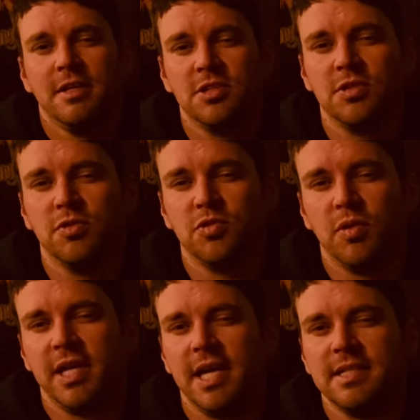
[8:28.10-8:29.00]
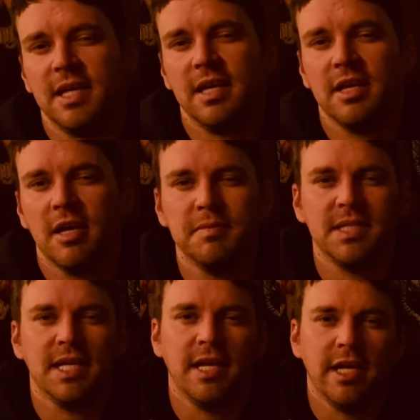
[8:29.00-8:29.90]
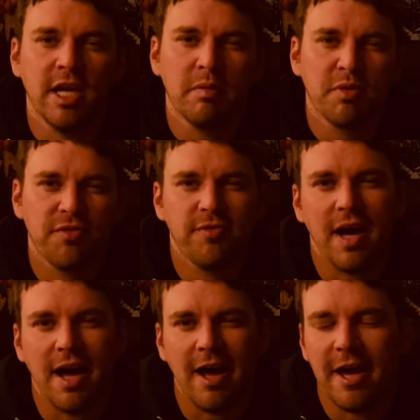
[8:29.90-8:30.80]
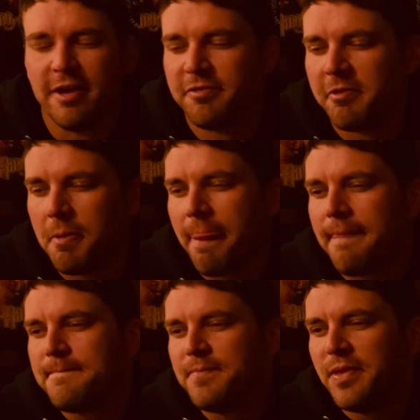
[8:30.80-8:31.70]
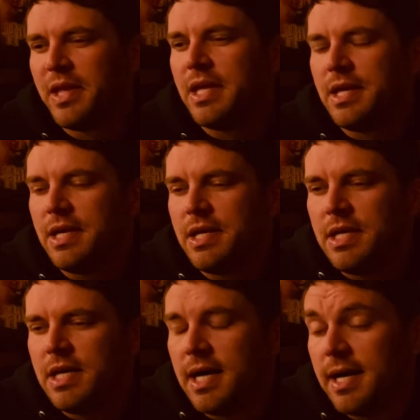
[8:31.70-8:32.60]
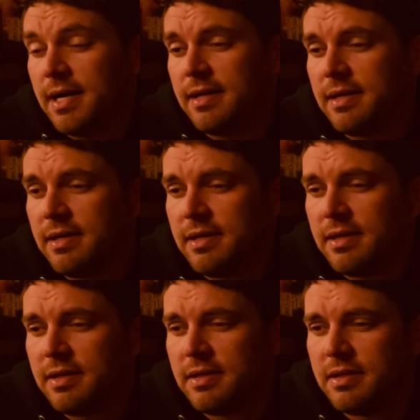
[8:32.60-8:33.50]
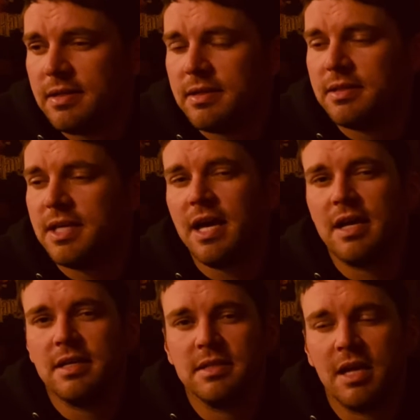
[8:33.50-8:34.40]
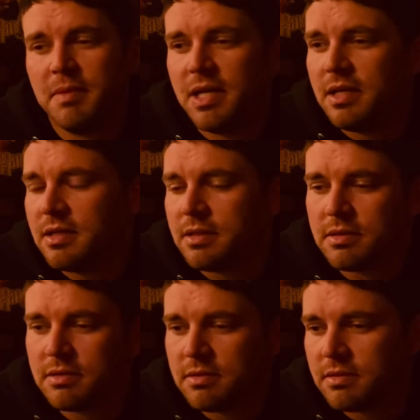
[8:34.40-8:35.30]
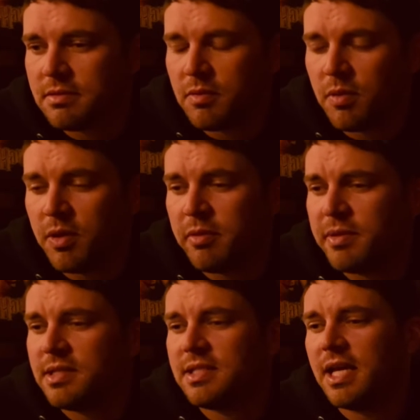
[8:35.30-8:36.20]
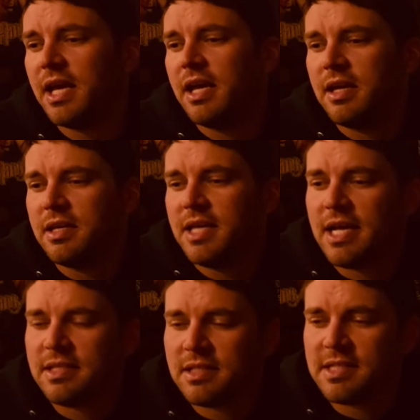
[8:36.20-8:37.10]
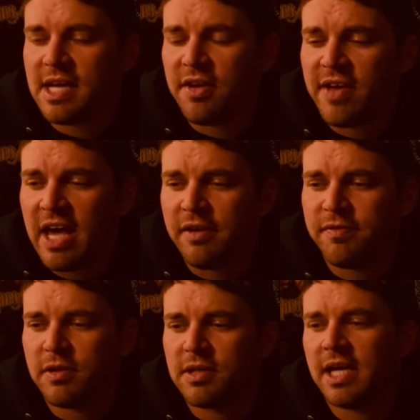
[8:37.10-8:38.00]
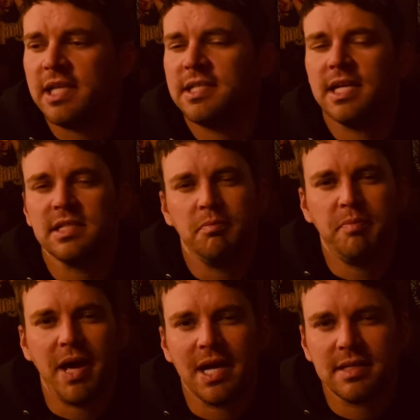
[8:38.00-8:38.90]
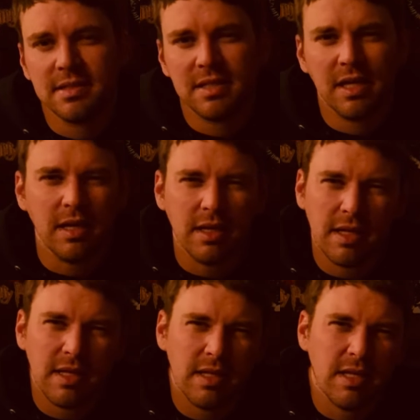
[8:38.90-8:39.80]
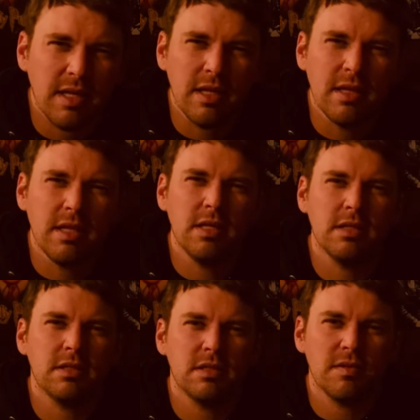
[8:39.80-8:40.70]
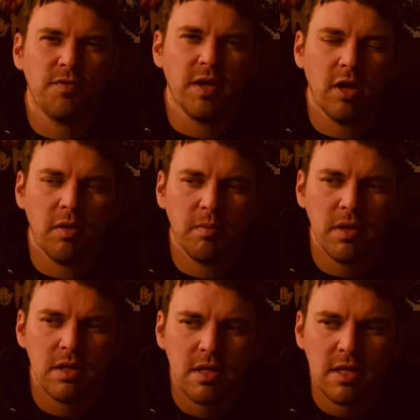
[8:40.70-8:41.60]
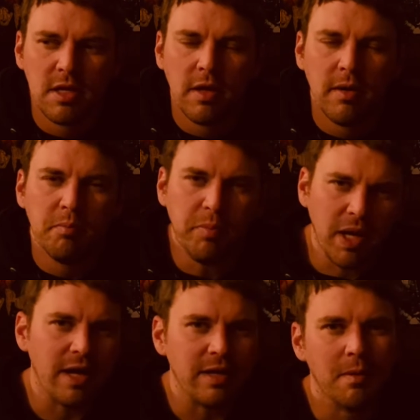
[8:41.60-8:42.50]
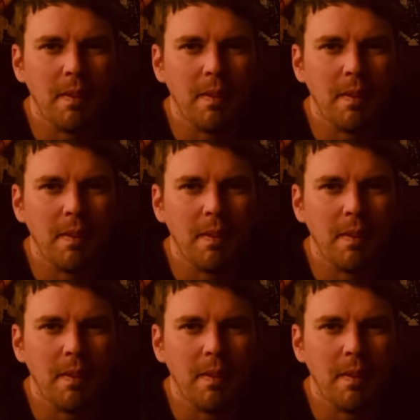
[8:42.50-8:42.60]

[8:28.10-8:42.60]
So 2018 comes in at number five. Uh, yes. I mean, well, what do you mean to say? Yes, the town of Haddonfield kind of takes a back seat in this film, but